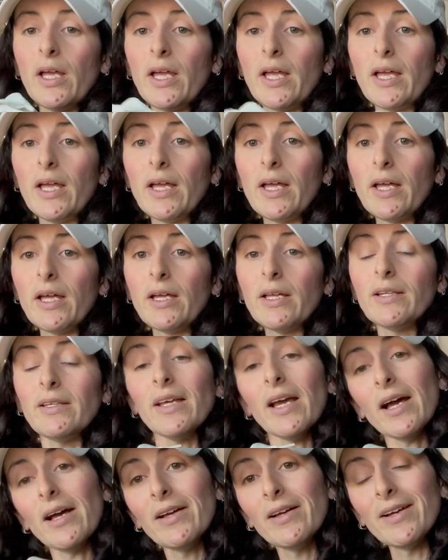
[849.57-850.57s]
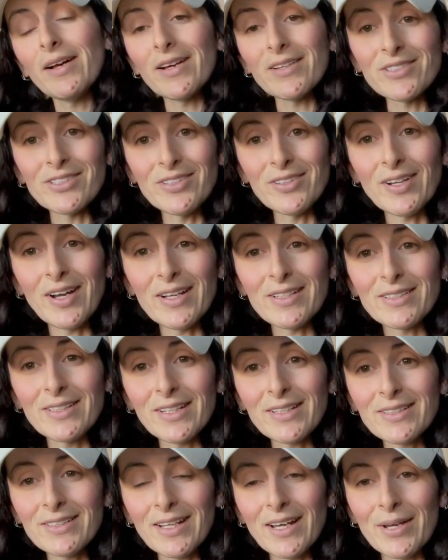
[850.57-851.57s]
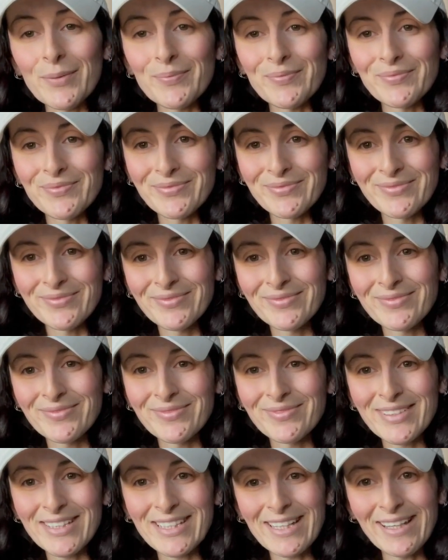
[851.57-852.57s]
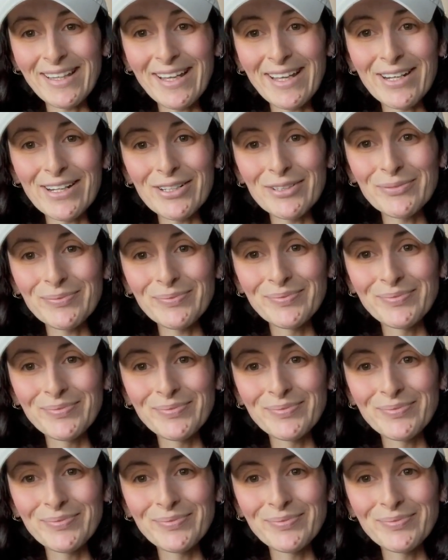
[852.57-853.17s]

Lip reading: And yeah, I'll see you guys next time. See you later.